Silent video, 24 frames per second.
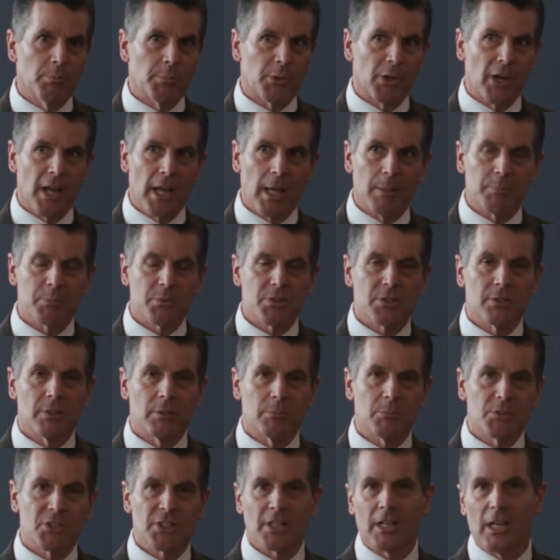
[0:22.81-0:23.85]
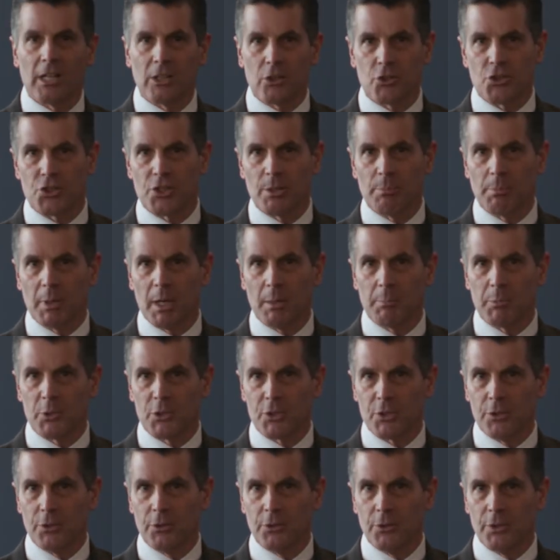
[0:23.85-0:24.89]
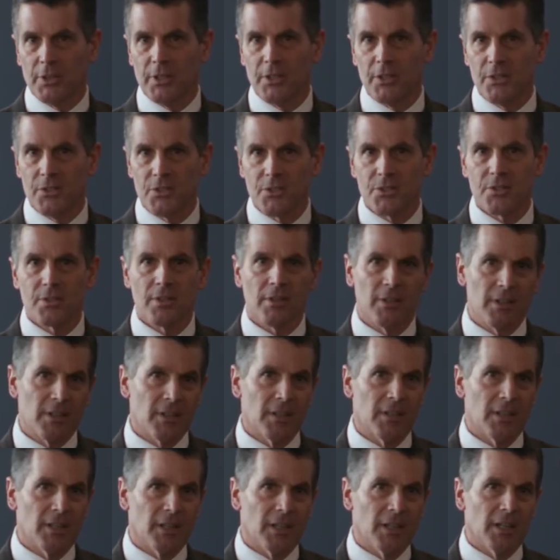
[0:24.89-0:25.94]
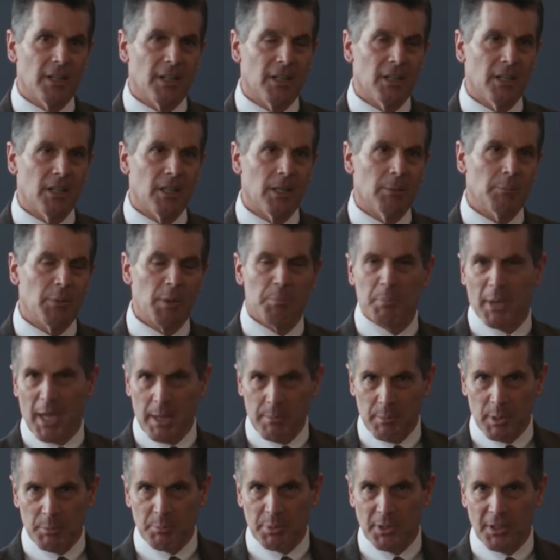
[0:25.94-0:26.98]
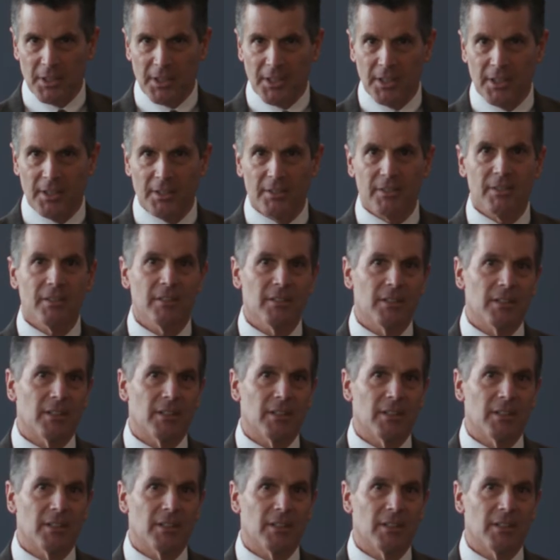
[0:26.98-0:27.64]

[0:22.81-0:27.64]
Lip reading: perhaps some scholarship opportunities, the payment plan.